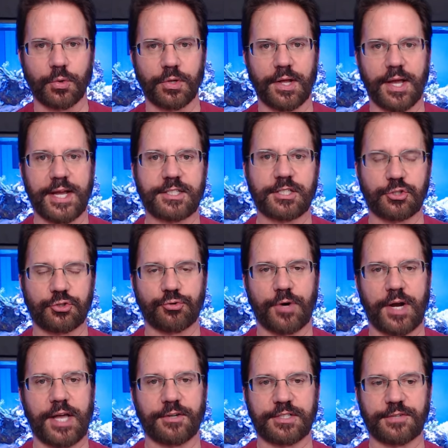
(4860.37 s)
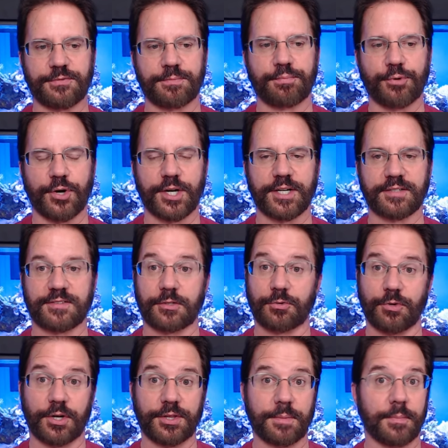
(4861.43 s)
like to try out different products that are
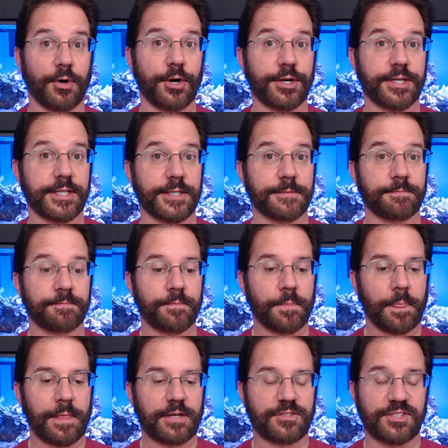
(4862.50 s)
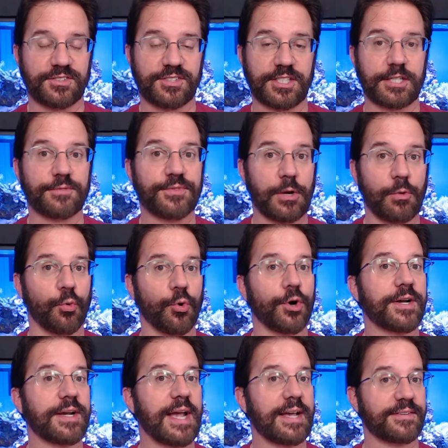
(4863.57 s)
on the market to see if they work
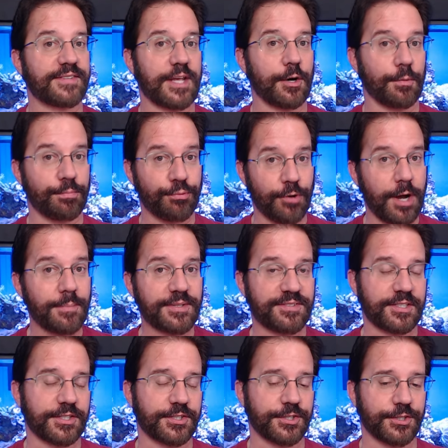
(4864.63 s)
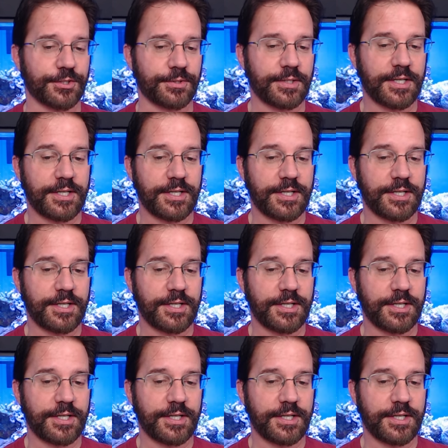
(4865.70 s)
as they are promising to,